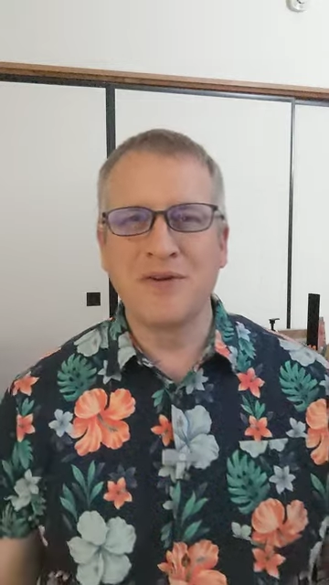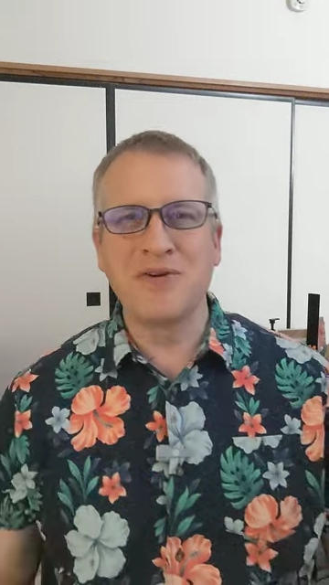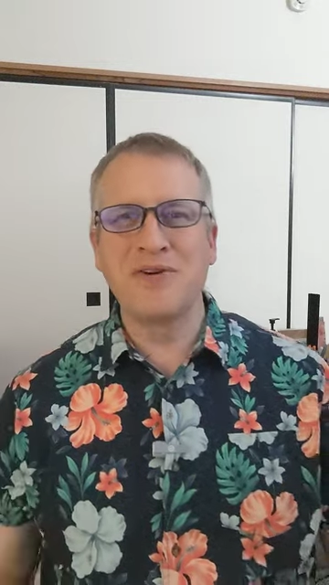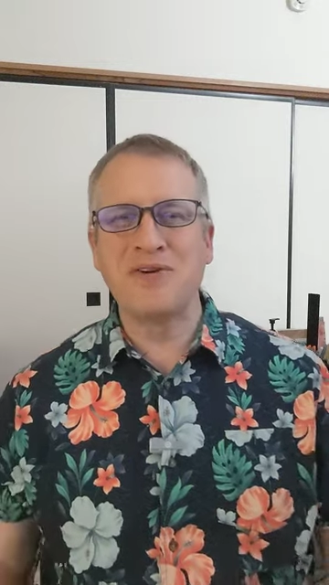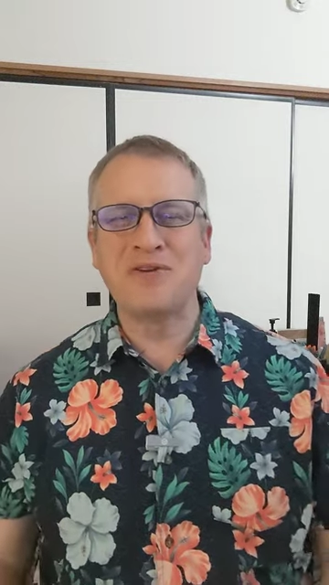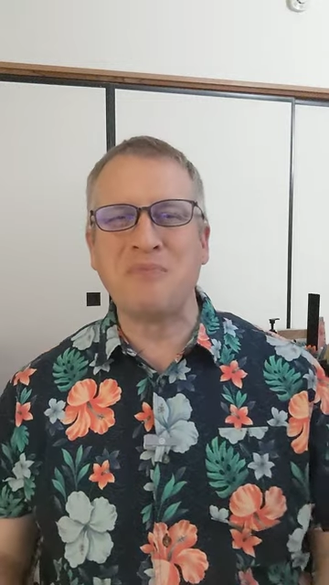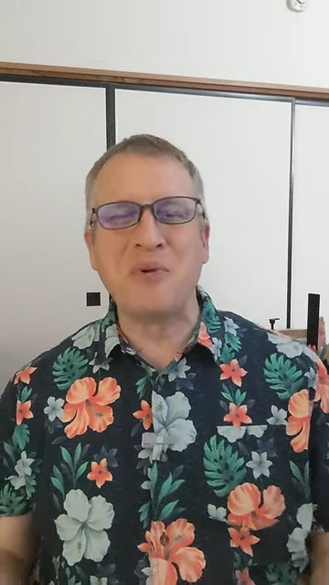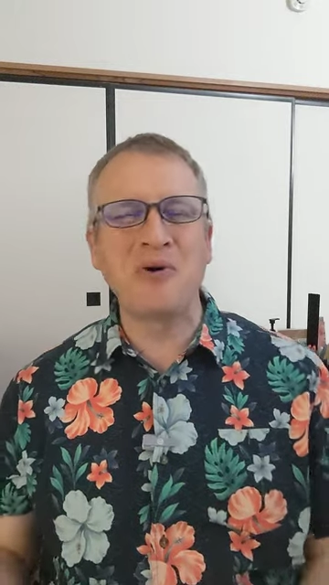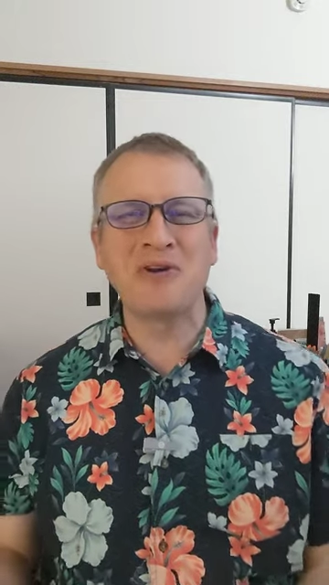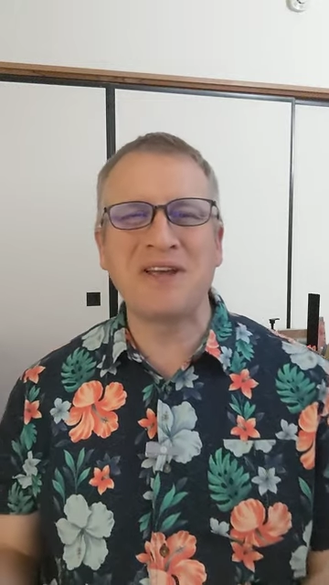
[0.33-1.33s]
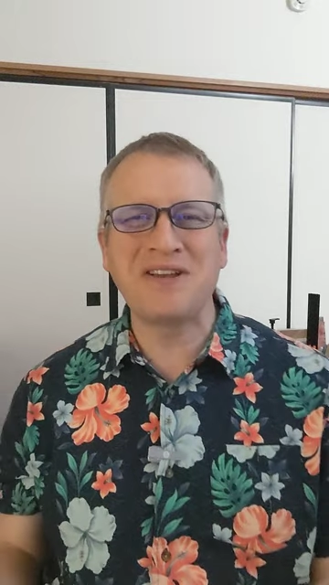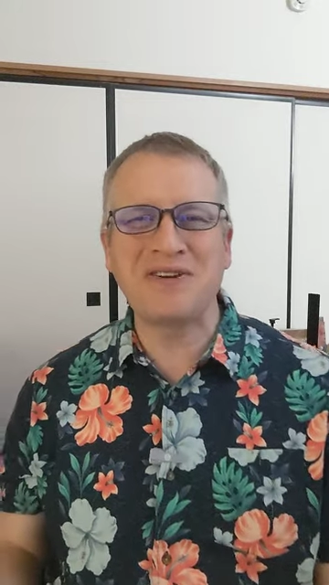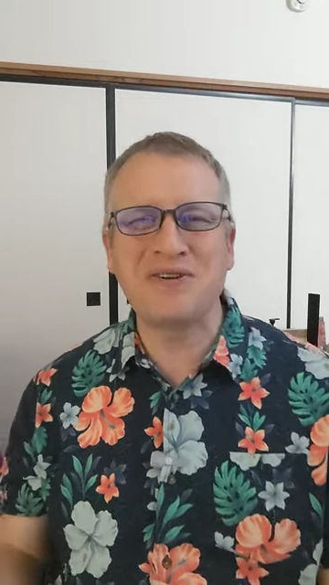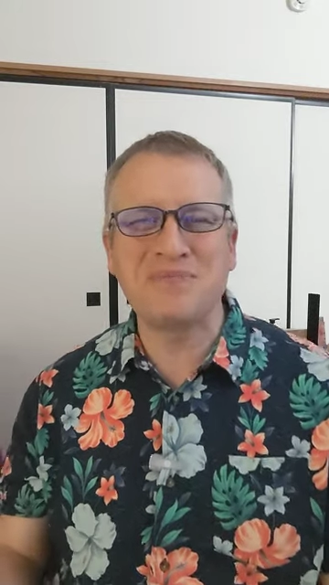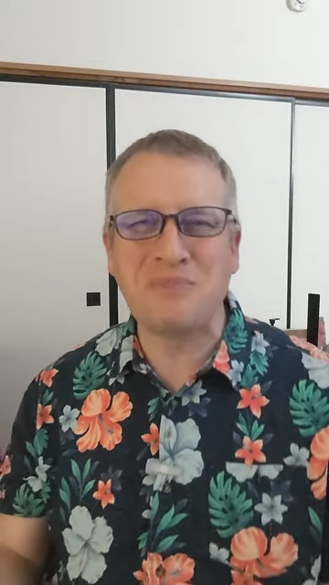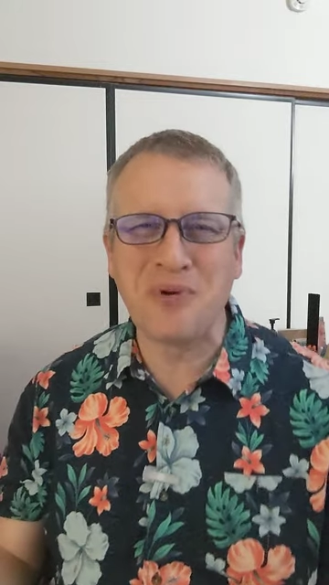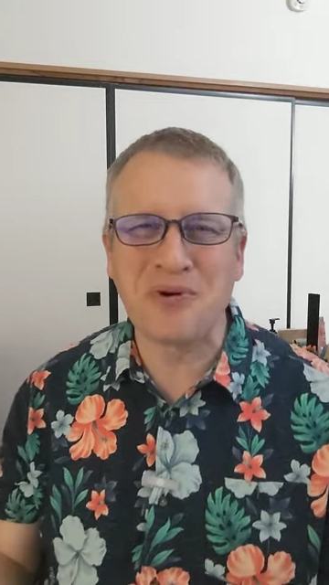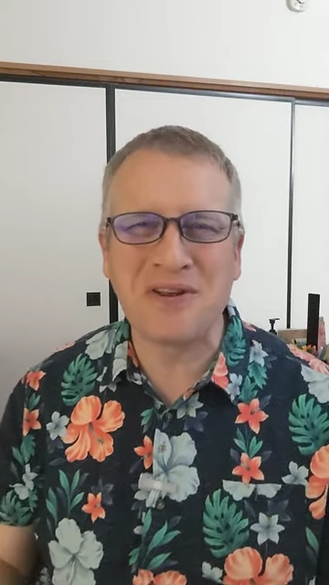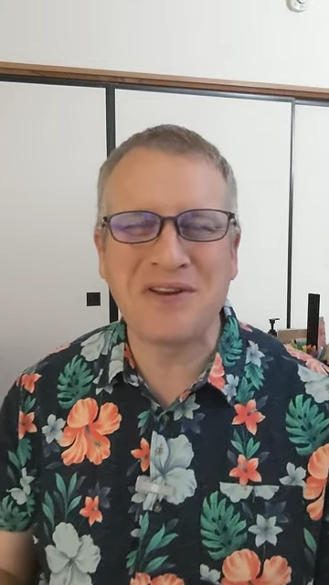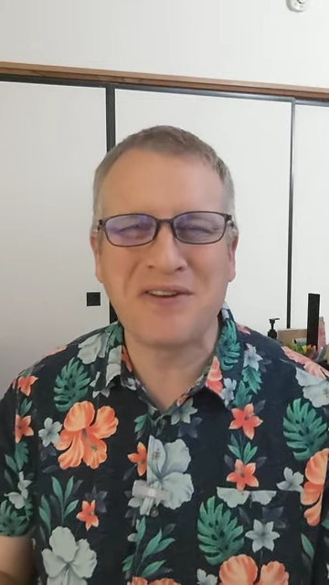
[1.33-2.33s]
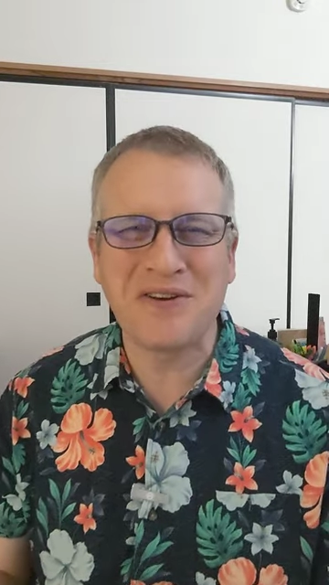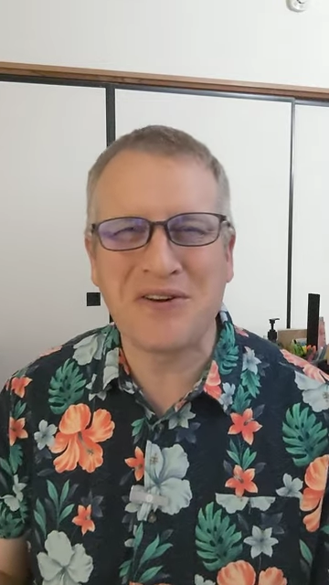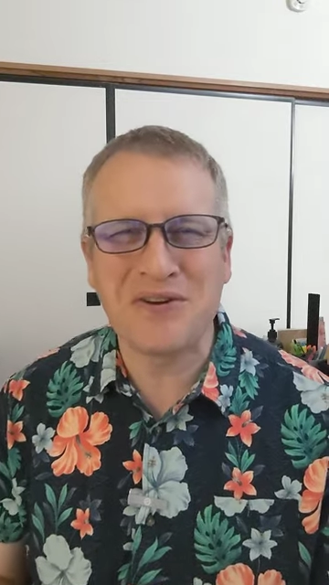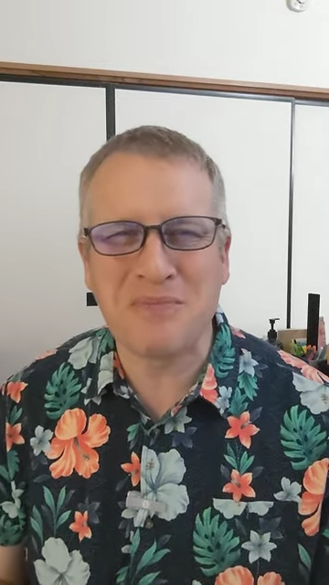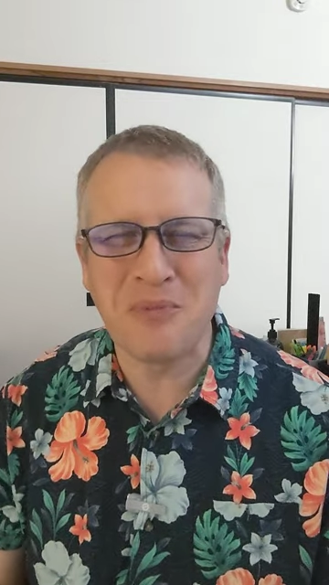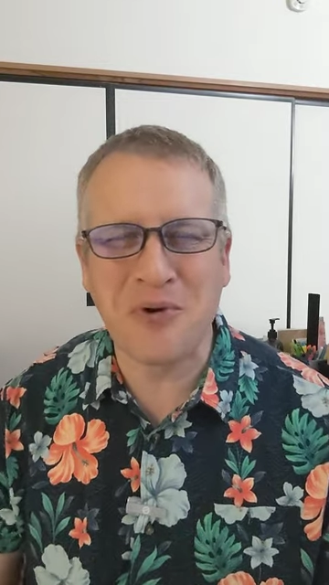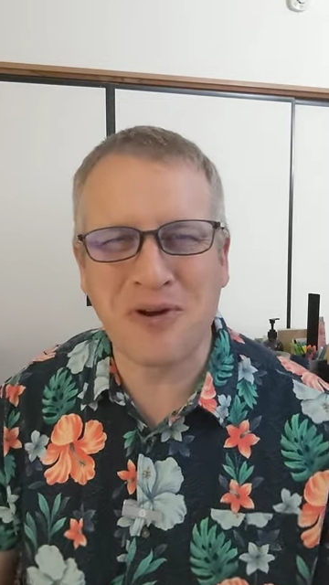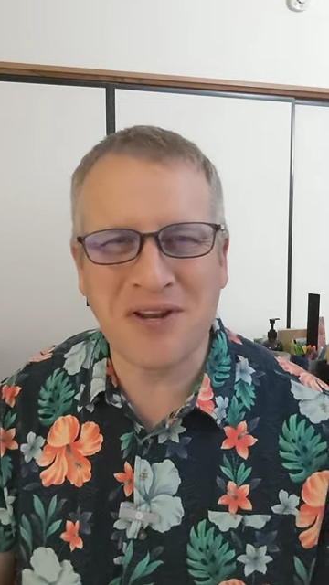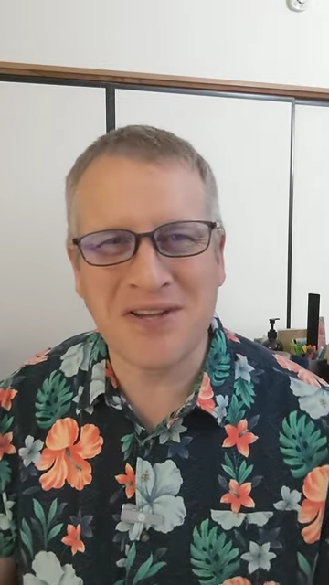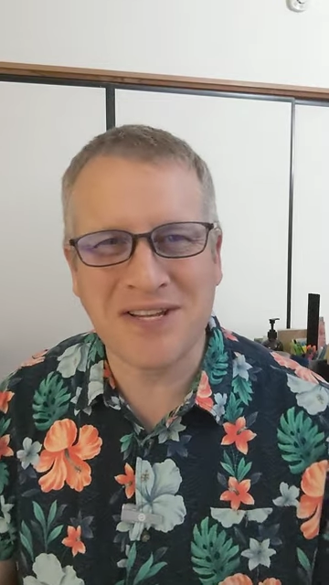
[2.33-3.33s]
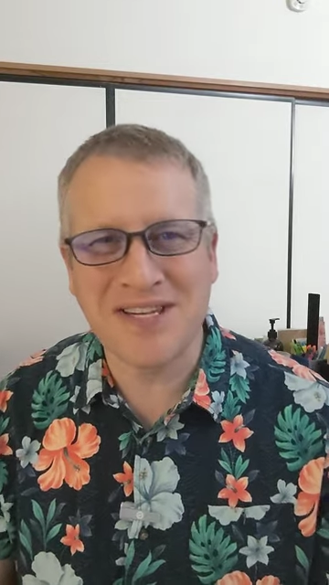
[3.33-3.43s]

Good morning, good morning, good morning.